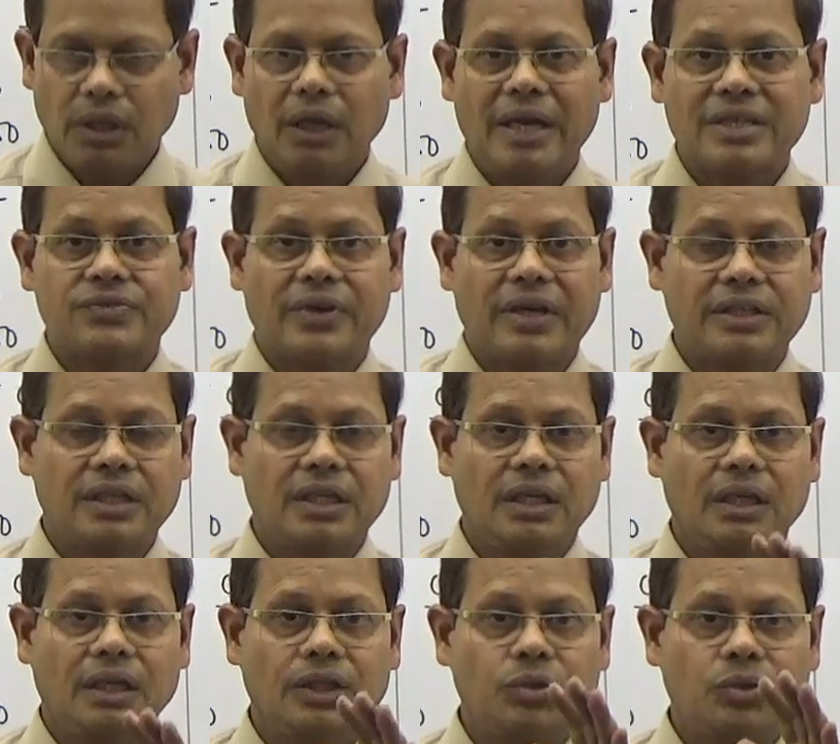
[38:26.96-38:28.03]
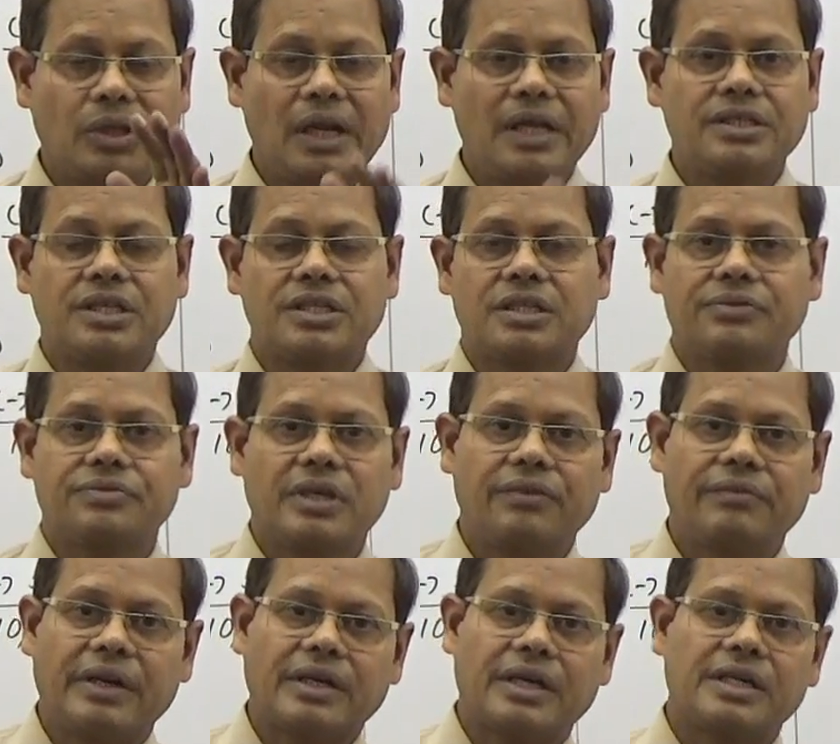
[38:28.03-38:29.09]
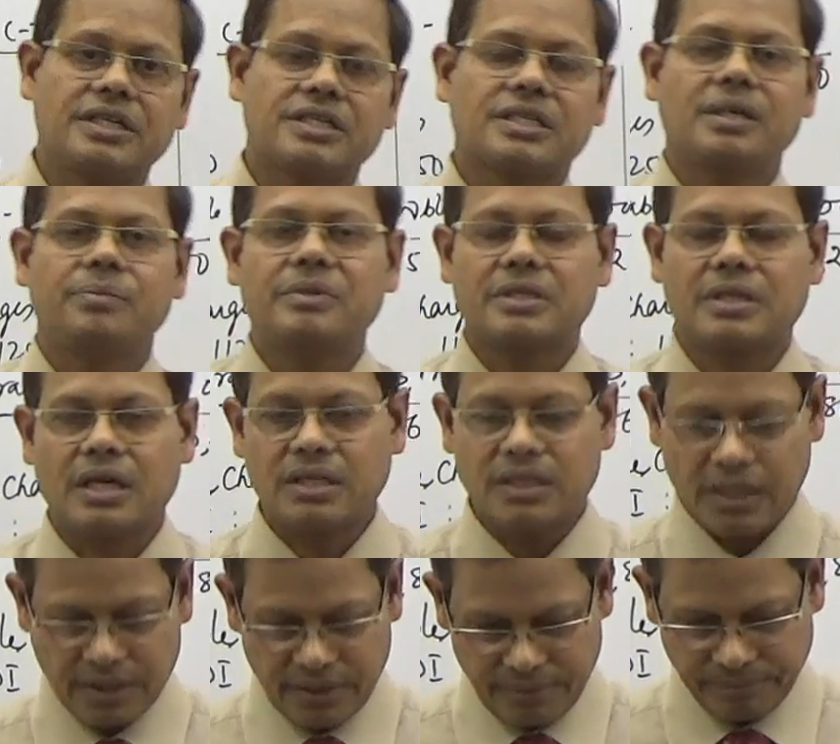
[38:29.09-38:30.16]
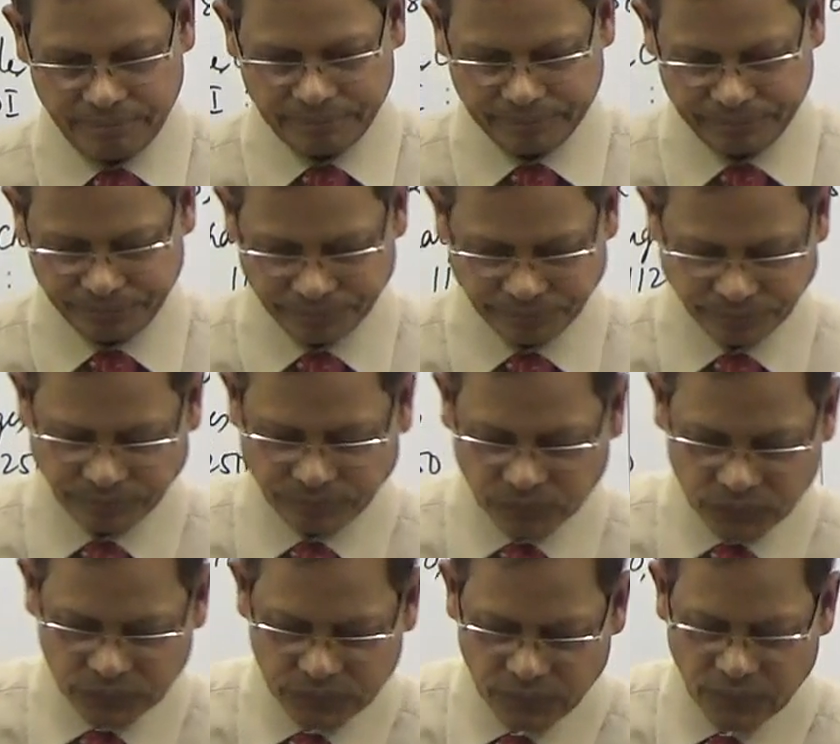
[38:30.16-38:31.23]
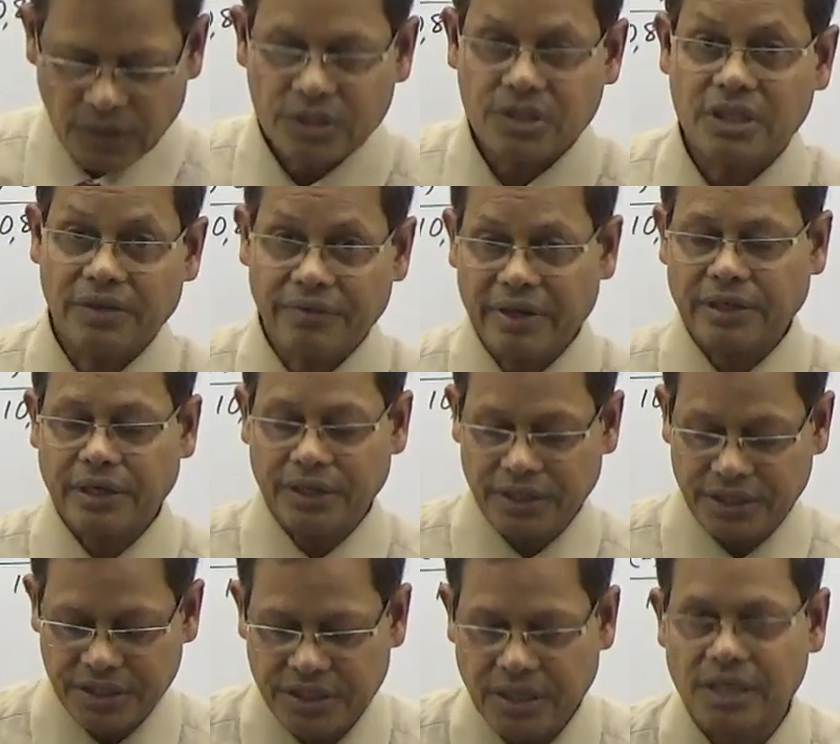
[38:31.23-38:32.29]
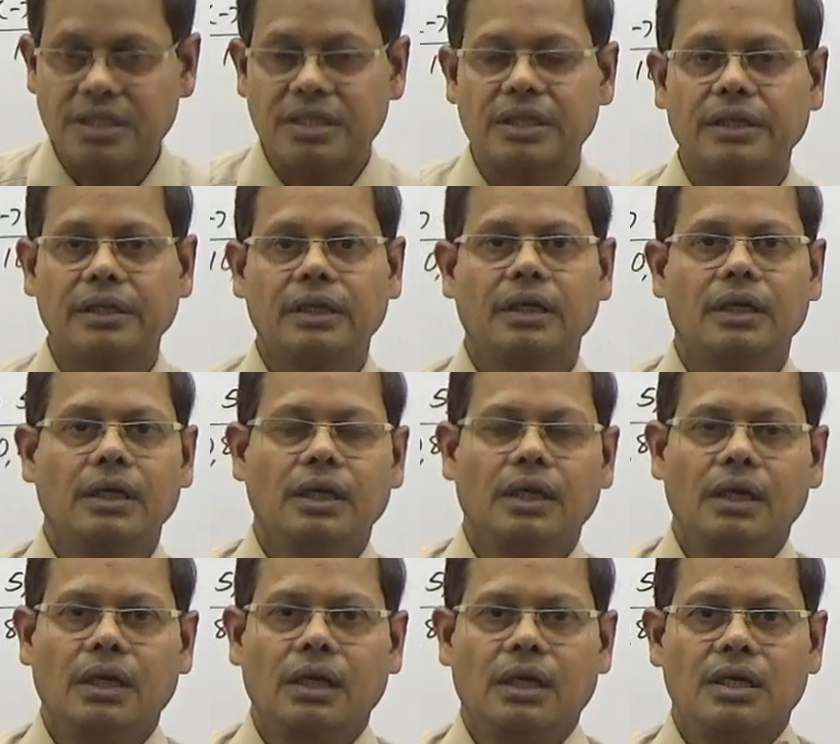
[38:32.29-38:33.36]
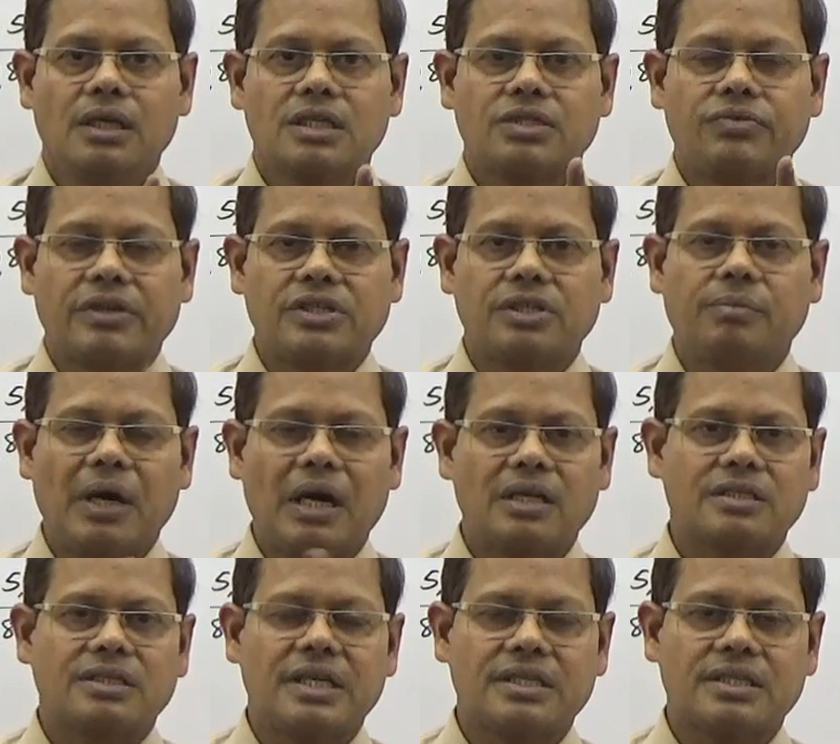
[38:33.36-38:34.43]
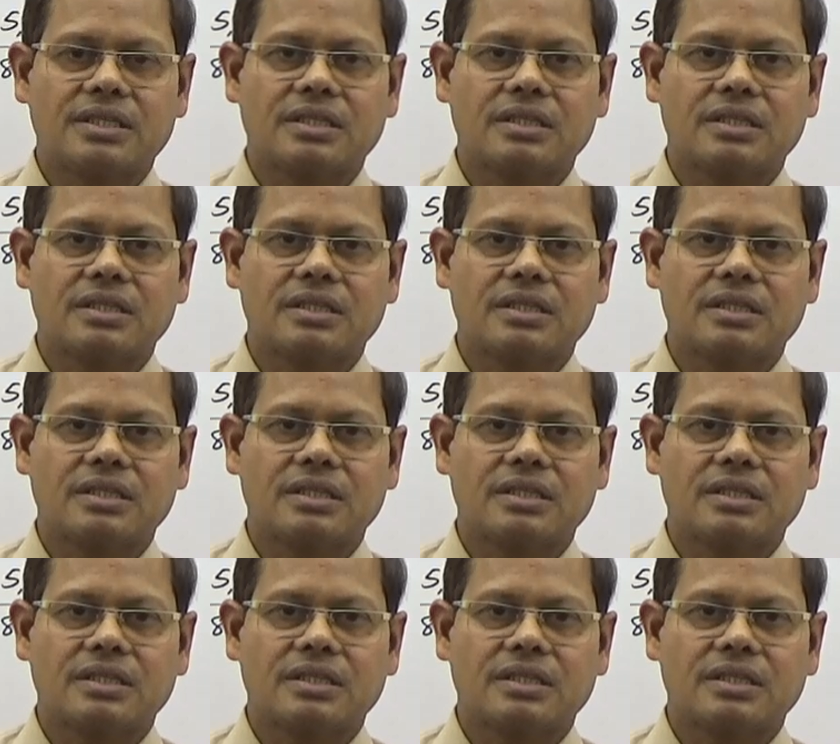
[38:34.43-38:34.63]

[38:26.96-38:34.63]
as far as the utilization of Indirect credit scheme is concerned, Indirect credit is concerned, Swachh Bharat says